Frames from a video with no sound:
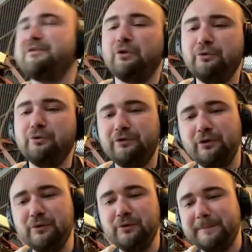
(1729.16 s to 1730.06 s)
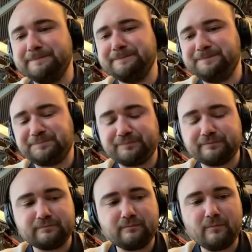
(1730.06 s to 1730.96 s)
so so um,
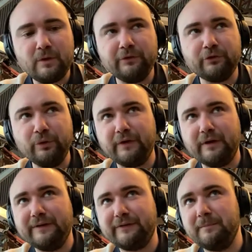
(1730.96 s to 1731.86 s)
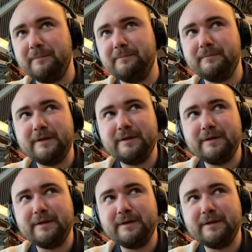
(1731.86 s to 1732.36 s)
so it's it's um